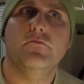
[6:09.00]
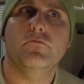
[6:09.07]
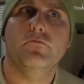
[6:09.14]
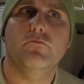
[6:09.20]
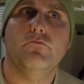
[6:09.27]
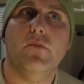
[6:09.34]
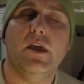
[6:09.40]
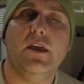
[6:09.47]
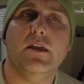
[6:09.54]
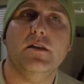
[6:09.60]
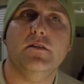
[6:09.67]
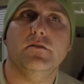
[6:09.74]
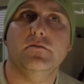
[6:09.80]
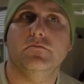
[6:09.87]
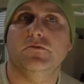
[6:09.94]
make
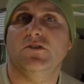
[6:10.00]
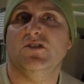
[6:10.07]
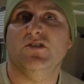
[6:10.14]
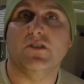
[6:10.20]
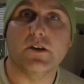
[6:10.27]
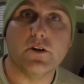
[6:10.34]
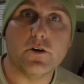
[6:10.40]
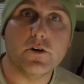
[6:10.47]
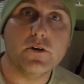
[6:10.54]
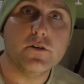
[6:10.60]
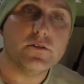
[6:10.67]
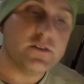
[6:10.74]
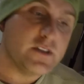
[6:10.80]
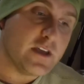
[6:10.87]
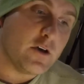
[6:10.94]
it slicker
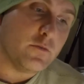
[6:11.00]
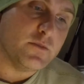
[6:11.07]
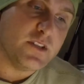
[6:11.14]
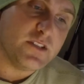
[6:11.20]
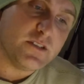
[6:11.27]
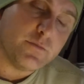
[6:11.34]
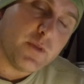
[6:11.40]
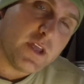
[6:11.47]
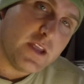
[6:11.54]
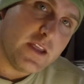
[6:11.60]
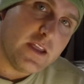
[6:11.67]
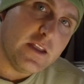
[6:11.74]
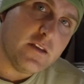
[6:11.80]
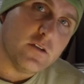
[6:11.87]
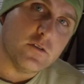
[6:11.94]
to help dissipate
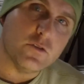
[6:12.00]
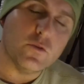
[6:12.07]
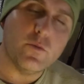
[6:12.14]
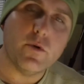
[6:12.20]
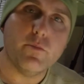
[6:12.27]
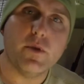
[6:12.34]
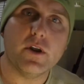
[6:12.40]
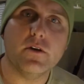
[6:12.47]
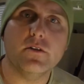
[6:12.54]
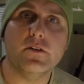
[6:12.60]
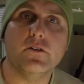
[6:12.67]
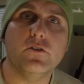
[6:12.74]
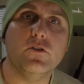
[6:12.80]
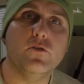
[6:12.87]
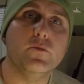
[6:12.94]
heat a little bit better than
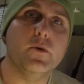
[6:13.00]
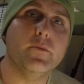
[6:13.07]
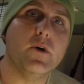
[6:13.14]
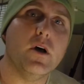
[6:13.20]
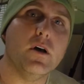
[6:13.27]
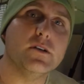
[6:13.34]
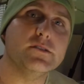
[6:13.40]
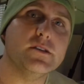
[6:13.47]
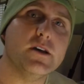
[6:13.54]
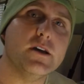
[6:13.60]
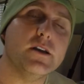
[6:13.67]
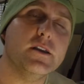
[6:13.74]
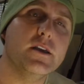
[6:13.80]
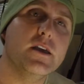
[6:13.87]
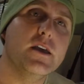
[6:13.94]
aluminum
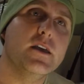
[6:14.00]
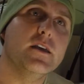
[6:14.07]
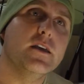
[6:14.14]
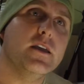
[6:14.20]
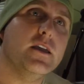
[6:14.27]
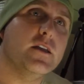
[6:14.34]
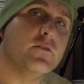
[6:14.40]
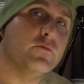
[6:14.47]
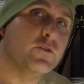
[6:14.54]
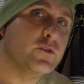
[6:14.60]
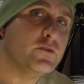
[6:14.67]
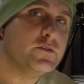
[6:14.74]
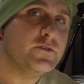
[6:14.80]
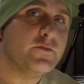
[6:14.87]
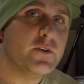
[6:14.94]
oxide and
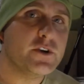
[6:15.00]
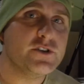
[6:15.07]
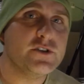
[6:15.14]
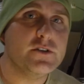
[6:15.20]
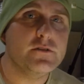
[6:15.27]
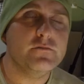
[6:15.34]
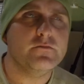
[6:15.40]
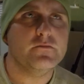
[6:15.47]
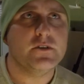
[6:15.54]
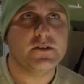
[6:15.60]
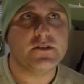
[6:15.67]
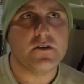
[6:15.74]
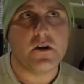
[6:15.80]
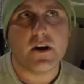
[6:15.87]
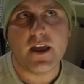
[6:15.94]
reduce friction. It's
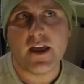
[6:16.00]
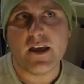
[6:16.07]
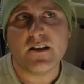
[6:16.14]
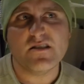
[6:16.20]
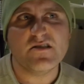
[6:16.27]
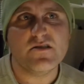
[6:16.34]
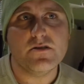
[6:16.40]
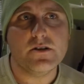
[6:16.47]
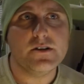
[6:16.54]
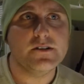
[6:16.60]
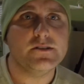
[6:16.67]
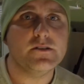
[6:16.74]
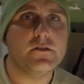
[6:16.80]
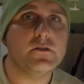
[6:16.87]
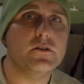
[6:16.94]
not as good as
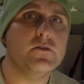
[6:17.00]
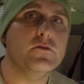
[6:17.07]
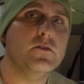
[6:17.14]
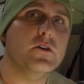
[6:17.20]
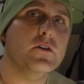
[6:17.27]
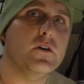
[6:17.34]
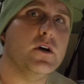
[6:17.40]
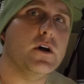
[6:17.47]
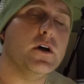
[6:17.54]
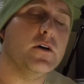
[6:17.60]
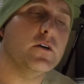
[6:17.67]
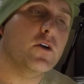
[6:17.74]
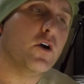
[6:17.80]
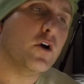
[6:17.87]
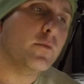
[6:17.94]
silicone
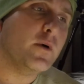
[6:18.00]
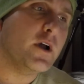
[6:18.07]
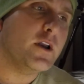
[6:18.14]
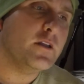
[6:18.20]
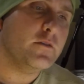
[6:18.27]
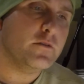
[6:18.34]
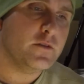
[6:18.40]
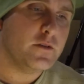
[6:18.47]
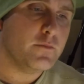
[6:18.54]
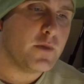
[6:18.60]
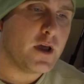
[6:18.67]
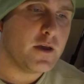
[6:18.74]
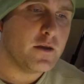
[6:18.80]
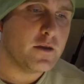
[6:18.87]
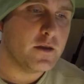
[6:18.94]
carbide in
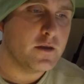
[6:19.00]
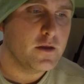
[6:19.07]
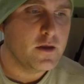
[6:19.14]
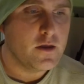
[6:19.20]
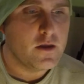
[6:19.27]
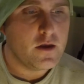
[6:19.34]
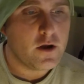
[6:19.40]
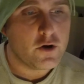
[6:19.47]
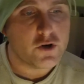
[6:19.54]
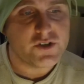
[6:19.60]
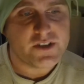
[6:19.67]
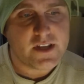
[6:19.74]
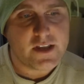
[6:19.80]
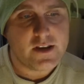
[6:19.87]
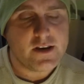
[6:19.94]
my
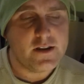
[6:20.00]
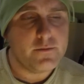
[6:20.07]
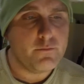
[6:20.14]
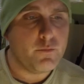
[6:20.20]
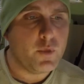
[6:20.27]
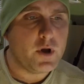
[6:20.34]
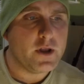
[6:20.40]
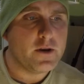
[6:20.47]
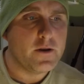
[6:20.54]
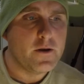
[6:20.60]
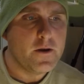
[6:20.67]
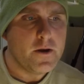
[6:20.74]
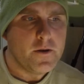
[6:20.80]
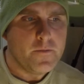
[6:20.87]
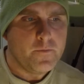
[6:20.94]
understanding, but
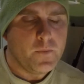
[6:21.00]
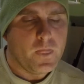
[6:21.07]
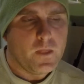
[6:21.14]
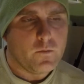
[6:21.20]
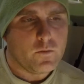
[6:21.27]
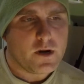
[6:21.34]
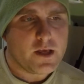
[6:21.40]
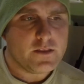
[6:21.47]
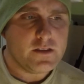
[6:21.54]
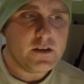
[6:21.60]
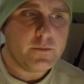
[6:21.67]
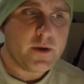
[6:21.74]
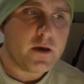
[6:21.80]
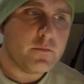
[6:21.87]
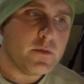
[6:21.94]
when I think
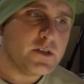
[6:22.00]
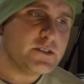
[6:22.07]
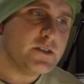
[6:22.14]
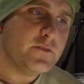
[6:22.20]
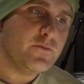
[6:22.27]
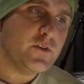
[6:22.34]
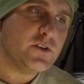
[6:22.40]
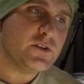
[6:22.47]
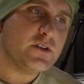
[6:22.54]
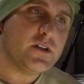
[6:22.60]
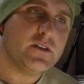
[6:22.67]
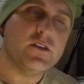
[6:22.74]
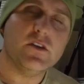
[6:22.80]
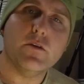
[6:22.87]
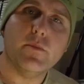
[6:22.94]
about musky fishing, I
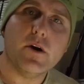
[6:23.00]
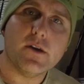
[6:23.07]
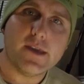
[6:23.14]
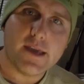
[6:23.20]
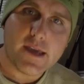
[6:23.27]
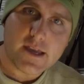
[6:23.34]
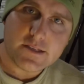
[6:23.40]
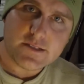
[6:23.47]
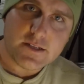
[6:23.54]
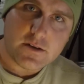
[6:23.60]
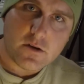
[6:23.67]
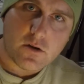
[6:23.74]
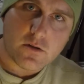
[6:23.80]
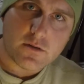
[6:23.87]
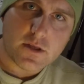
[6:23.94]
think about casting
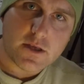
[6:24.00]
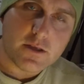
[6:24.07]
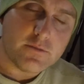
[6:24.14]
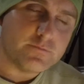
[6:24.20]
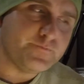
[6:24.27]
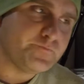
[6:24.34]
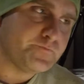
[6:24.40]
all day.